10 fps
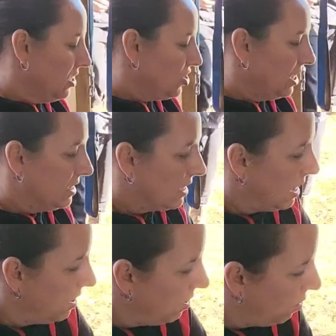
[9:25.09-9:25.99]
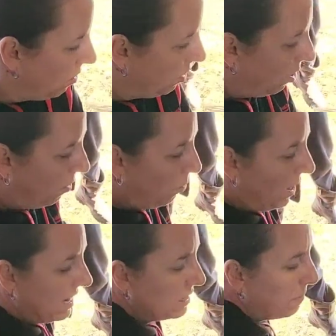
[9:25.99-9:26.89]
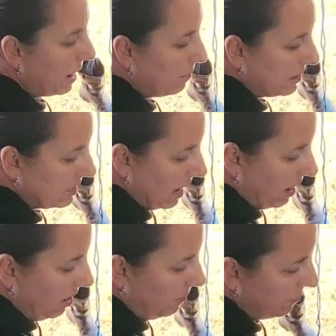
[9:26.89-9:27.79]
She's got weaned babies now.